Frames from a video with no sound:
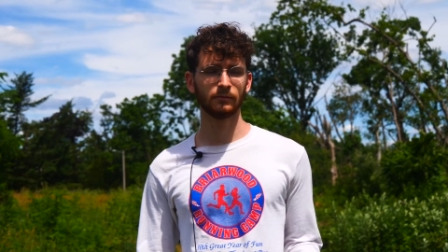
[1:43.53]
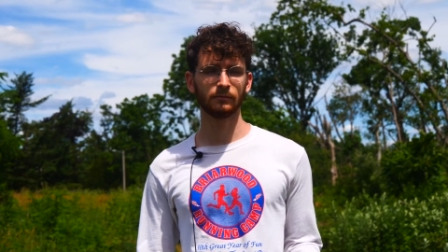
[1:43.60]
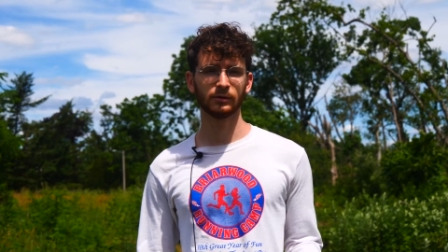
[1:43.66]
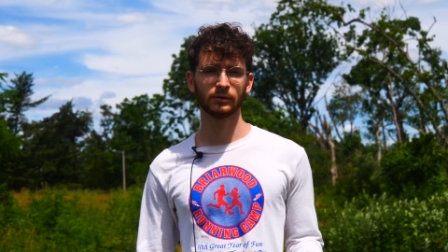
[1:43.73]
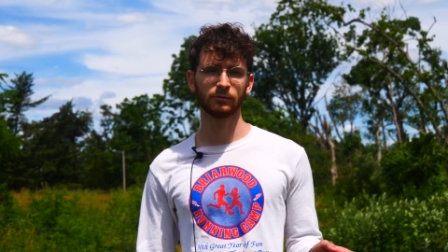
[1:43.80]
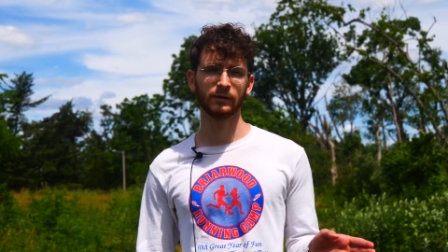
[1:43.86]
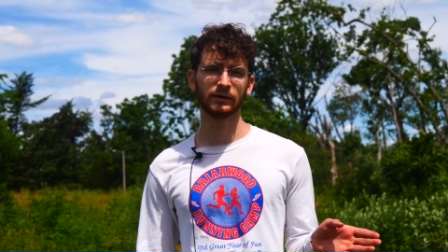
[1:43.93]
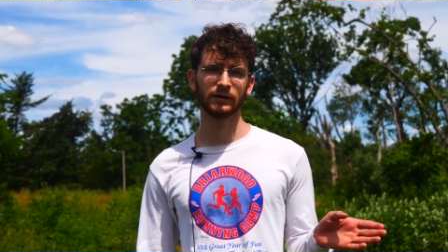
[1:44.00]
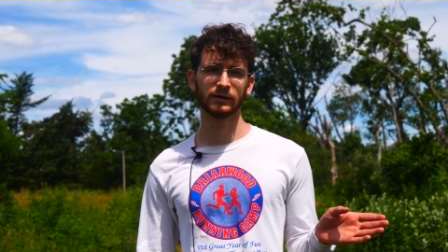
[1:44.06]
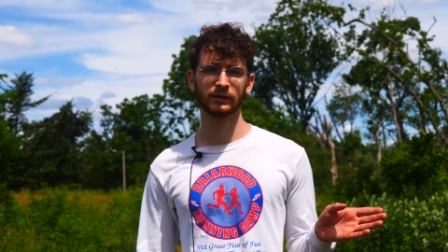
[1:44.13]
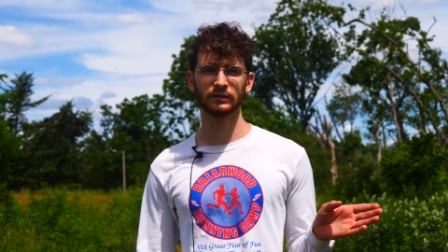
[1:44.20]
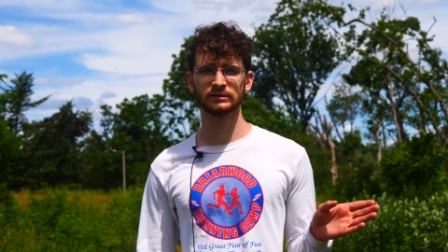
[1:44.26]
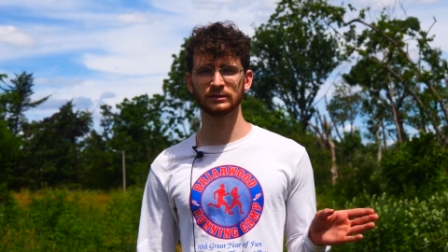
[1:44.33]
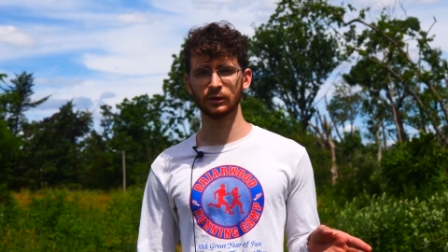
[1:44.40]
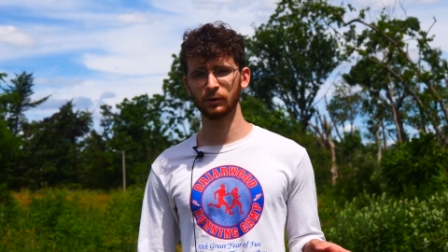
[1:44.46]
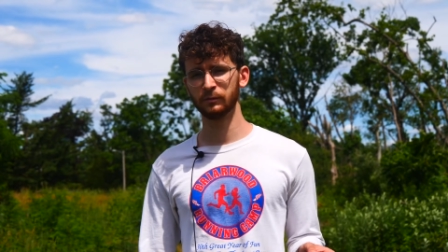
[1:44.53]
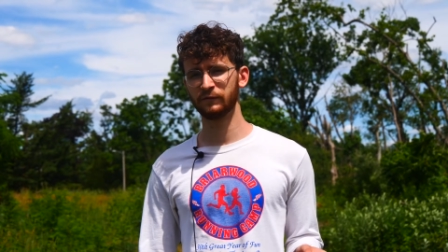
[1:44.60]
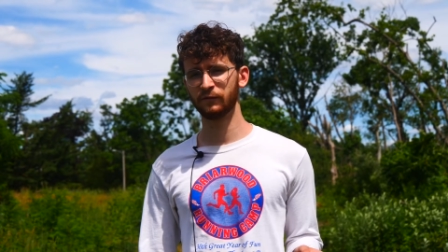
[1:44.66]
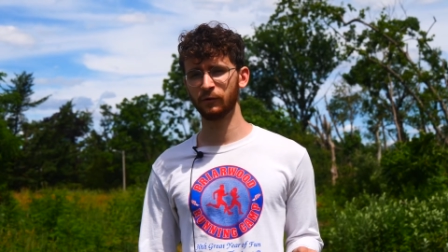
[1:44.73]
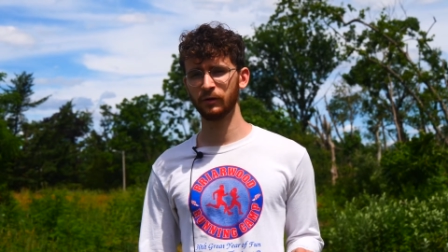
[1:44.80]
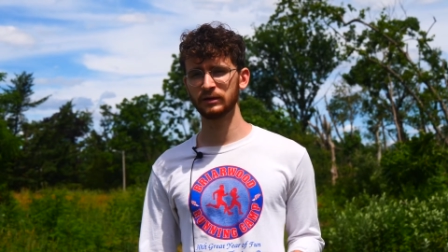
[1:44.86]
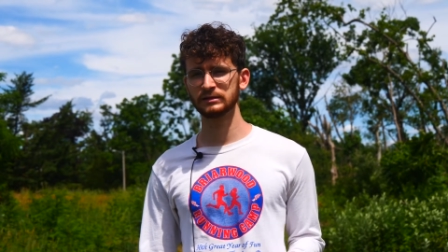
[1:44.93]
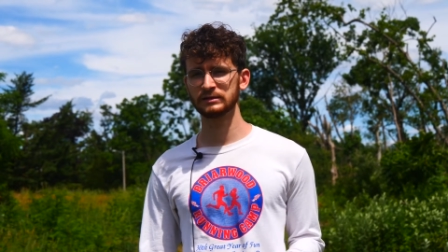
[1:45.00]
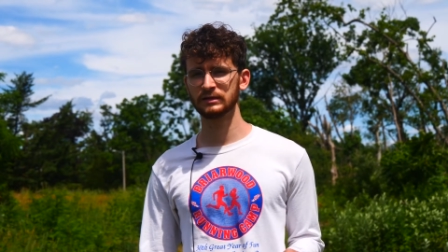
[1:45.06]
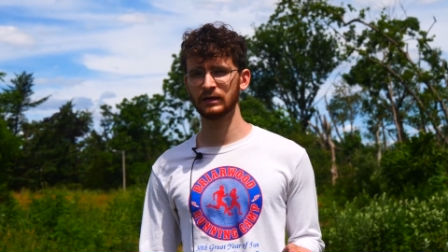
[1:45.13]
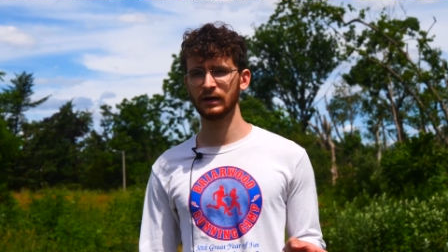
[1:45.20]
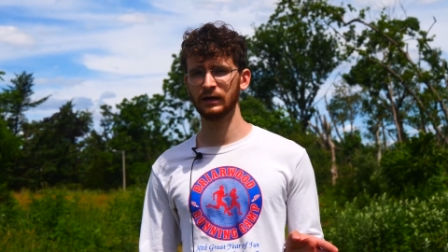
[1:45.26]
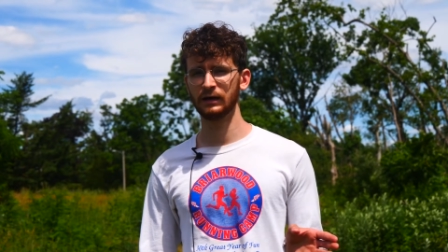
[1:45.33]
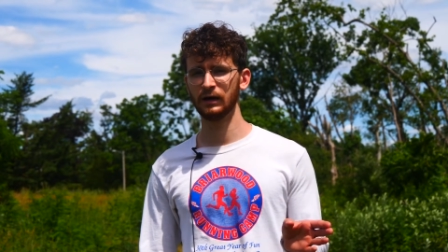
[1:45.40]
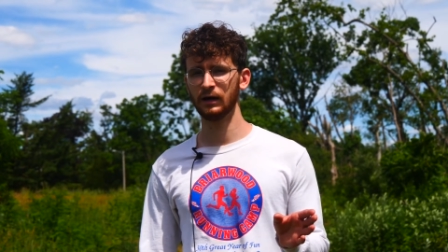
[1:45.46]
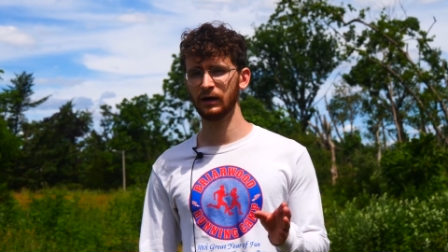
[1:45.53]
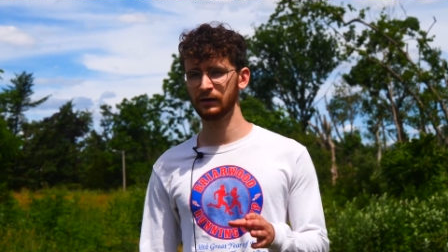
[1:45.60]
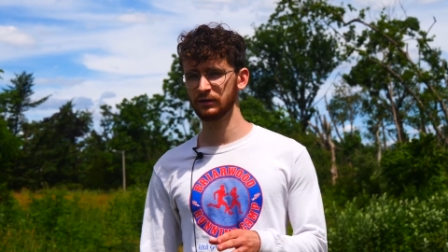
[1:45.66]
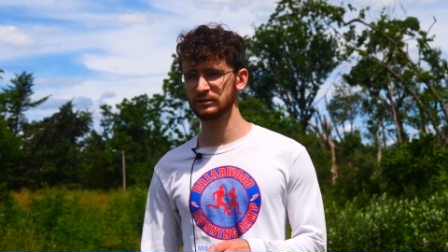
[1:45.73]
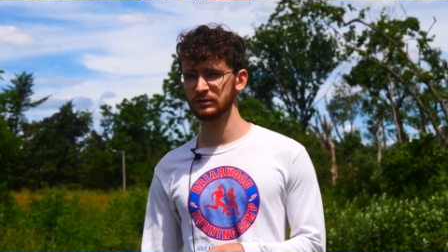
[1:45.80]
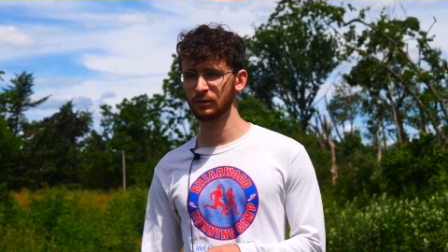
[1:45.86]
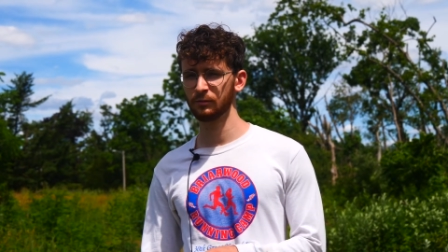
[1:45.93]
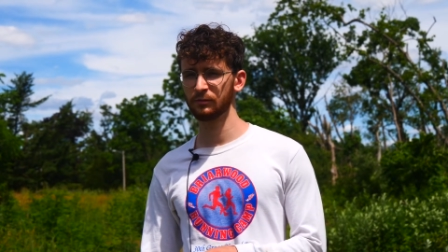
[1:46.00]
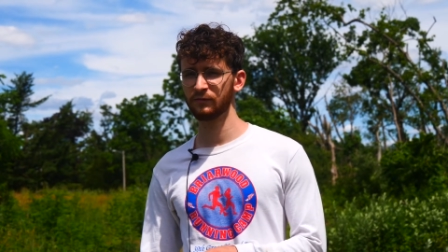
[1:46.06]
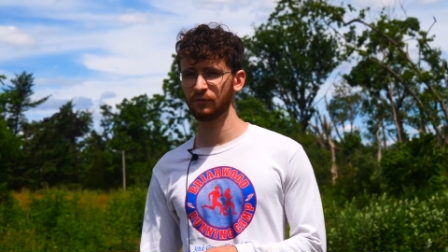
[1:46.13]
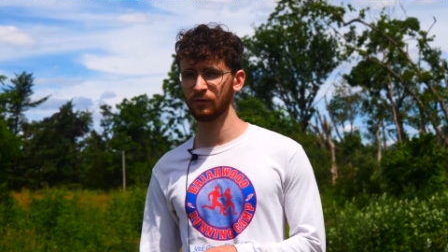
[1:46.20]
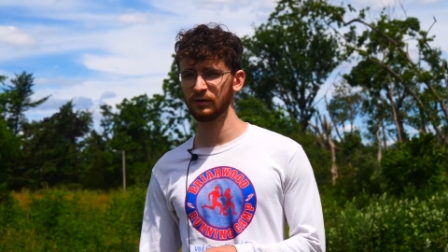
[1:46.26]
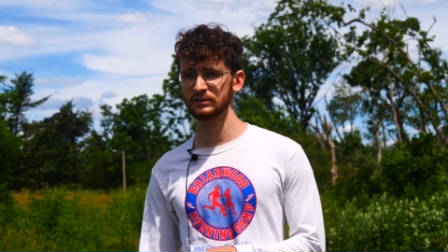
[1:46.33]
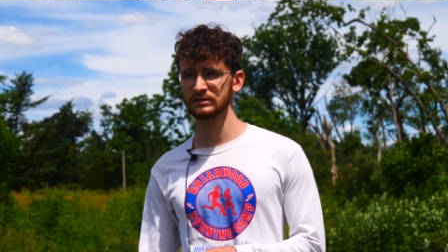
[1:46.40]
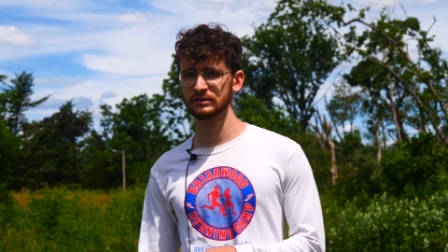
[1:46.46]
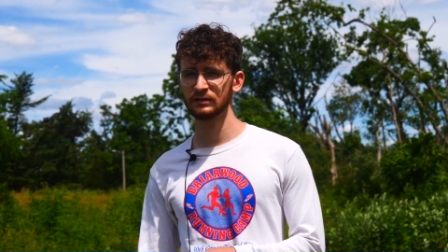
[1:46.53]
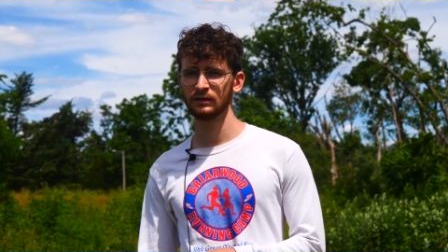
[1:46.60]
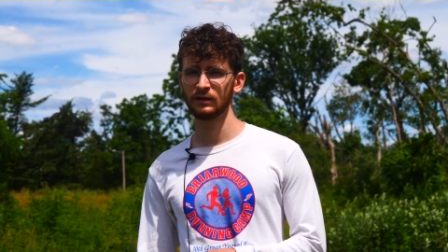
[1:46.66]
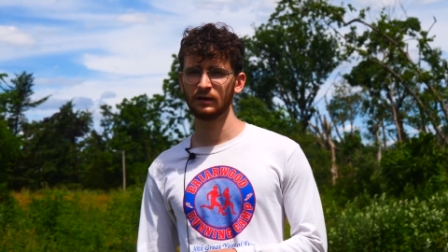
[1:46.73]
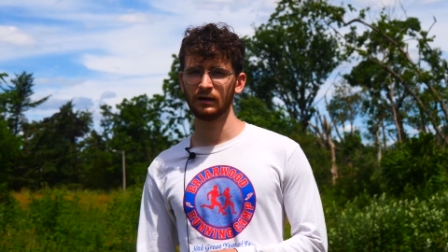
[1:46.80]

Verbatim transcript: between a disturbed forest and an undisturbed forest,